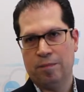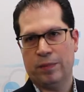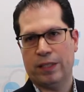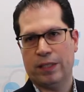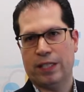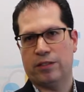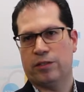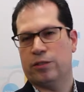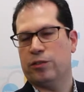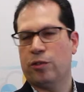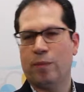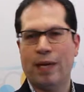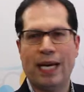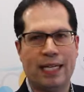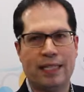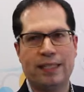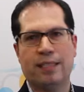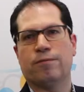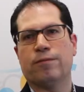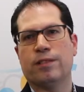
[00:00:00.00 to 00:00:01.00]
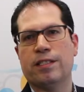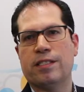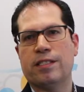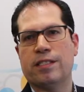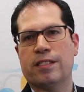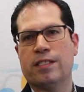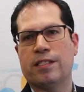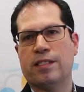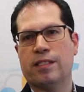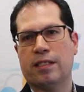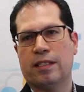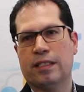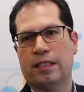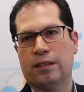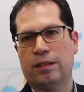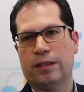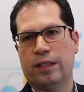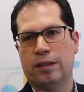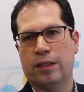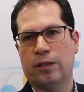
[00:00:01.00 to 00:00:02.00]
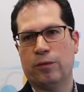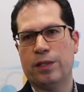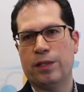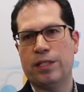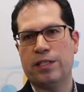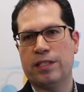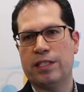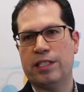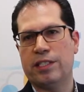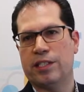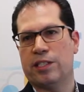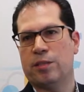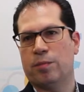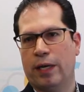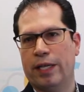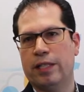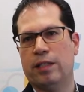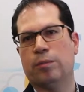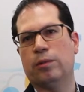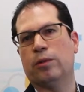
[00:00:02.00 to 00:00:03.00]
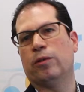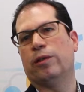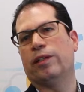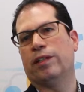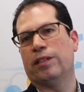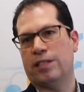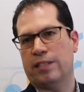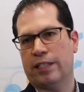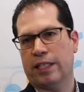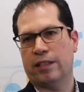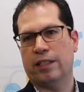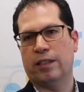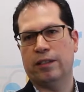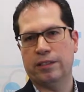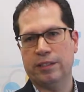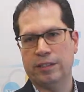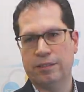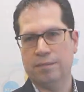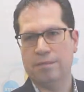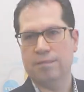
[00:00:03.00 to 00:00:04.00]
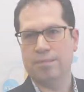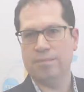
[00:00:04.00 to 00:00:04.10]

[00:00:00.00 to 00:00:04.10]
Uh, so dramatic differences uh, that, that we see just by deploying this technology.